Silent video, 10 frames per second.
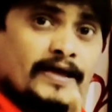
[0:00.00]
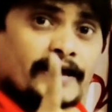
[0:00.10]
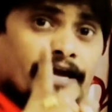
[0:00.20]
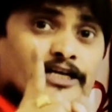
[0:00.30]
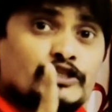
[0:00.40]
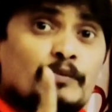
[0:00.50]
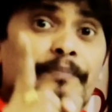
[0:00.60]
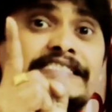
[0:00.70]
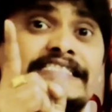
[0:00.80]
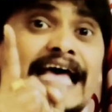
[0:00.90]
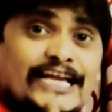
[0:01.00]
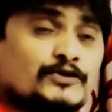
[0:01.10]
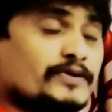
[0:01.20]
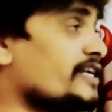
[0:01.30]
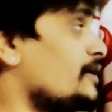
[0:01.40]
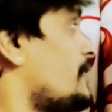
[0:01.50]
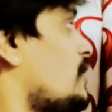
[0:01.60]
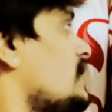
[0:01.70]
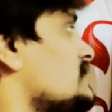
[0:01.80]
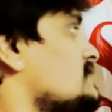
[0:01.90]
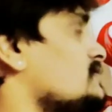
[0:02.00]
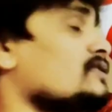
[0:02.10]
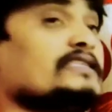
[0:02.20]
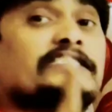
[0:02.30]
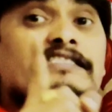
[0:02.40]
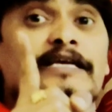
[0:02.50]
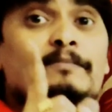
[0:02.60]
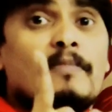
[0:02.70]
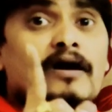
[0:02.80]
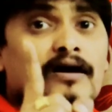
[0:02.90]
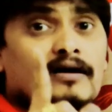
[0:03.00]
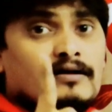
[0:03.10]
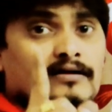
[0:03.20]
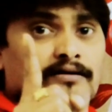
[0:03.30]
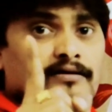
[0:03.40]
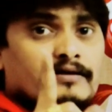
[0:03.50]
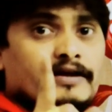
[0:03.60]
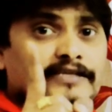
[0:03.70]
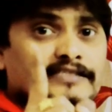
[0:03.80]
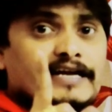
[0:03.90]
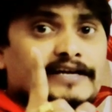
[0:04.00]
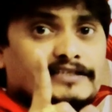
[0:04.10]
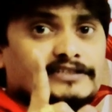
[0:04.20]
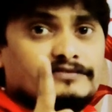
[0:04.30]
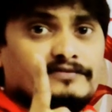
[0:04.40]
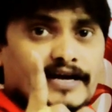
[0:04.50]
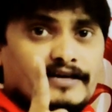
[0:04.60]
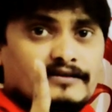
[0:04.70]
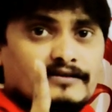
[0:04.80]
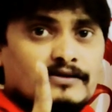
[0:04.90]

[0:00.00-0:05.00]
it should be saturated because sigma excitation, right?